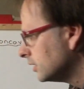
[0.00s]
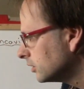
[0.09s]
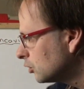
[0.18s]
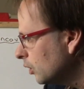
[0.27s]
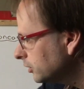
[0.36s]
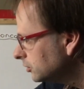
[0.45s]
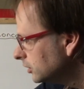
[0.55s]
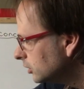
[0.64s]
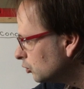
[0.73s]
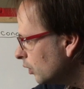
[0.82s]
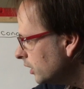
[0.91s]
Now the question
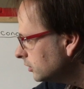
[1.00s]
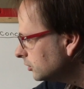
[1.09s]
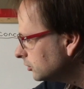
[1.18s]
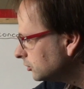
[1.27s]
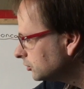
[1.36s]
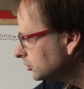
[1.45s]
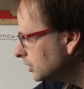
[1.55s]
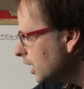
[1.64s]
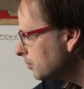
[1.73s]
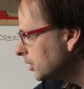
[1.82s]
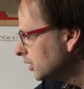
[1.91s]
is, when does it
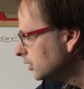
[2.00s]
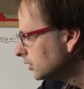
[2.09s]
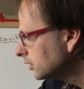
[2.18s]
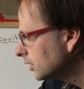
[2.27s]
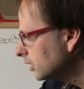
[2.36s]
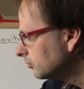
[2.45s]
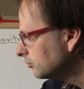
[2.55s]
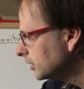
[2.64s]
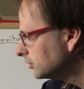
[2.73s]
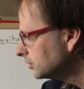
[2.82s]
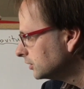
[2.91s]
stop kind of
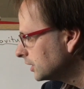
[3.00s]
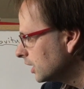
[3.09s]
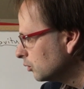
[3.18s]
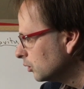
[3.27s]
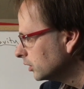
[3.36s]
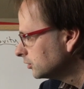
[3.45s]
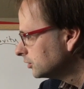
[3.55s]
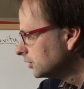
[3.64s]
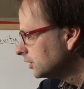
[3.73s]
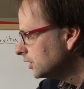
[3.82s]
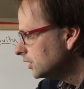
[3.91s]
facing downwards?
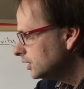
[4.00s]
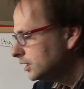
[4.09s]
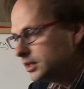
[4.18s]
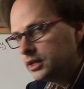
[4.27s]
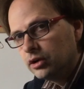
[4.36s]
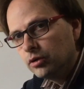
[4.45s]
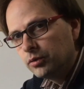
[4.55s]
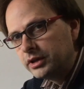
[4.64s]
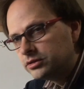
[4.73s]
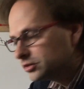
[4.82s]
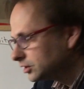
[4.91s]
Here it
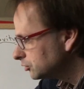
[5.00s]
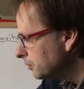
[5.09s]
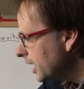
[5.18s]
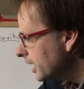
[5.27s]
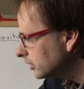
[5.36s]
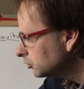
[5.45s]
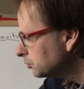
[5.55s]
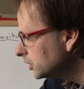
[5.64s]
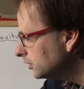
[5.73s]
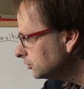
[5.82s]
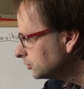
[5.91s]
reaches its max,
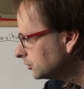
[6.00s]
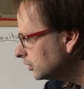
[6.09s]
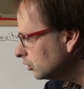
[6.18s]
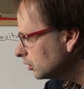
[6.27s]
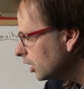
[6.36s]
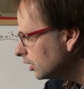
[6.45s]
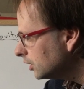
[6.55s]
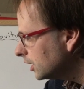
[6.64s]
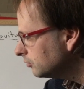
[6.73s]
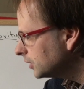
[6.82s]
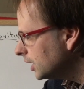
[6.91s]
but it's still
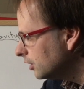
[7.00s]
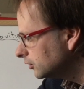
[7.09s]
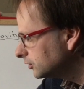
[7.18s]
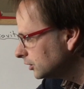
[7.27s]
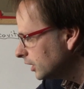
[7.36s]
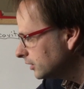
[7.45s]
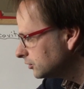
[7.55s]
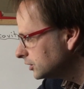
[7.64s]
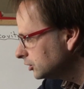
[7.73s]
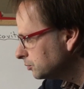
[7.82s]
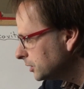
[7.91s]
concave down, still has
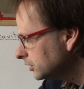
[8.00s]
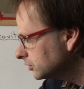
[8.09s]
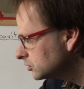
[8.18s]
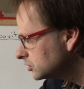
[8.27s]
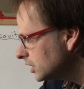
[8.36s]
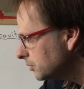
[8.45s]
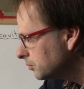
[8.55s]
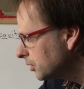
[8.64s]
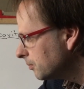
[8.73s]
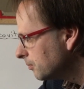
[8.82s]
this basic shape.